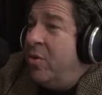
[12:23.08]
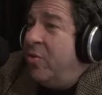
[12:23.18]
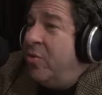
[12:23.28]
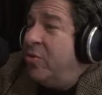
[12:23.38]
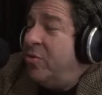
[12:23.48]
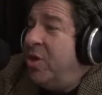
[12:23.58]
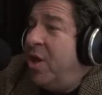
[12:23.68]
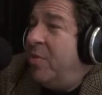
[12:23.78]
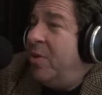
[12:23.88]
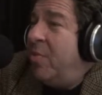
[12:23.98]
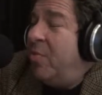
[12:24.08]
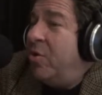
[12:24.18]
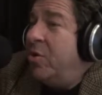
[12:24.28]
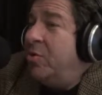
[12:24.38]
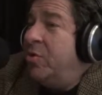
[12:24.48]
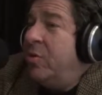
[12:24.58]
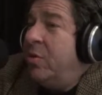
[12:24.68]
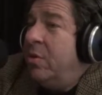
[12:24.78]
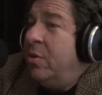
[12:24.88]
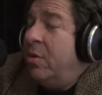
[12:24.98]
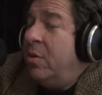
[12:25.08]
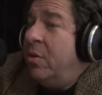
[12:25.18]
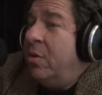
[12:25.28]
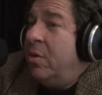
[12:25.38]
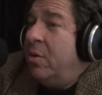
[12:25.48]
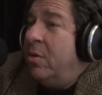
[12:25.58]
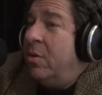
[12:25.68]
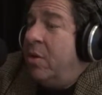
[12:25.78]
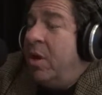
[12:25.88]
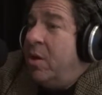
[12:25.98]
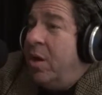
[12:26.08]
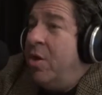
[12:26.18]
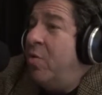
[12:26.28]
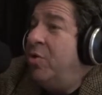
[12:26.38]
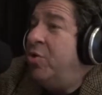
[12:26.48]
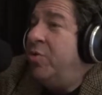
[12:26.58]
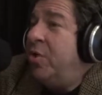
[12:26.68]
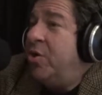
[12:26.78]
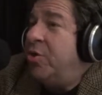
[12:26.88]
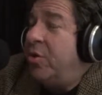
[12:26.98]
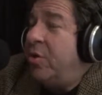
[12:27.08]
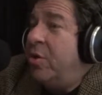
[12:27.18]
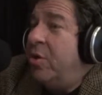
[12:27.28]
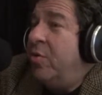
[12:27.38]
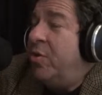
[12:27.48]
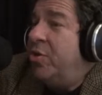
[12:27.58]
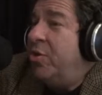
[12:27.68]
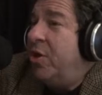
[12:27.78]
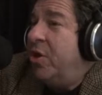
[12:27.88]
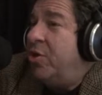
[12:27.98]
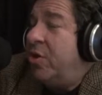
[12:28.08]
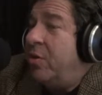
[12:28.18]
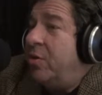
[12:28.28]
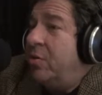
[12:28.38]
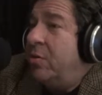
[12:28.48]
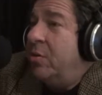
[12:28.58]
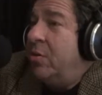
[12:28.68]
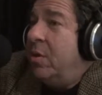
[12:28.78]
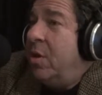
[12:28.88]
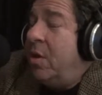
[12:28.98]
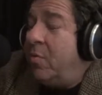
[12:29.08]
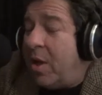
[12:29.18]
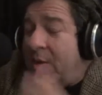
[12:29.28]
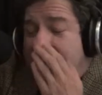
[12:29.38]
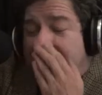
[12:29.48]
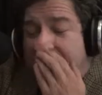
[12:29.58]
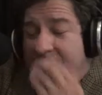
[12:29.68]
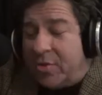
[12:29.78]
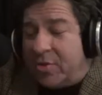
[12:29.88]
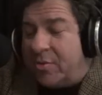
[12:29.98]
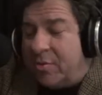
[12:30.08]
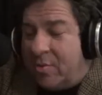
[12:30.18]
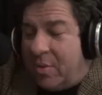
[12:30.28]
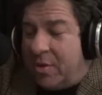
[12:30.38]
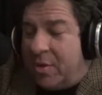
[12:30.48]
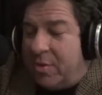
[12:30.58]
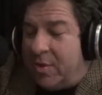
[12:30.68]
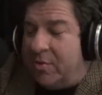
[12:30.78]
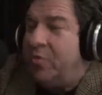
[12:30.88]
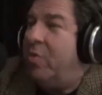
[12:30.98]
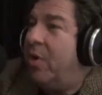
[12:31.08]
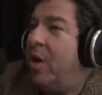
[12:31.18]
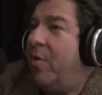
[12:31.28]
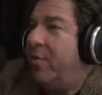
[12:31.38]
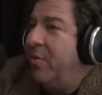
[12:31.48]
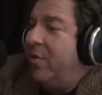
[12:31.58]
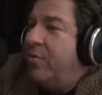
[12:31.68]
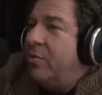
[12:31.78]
they're stable neighborhoods, and no one's shooting each other. I haven't said anything about guns being. Well, I think that's where we're going with this.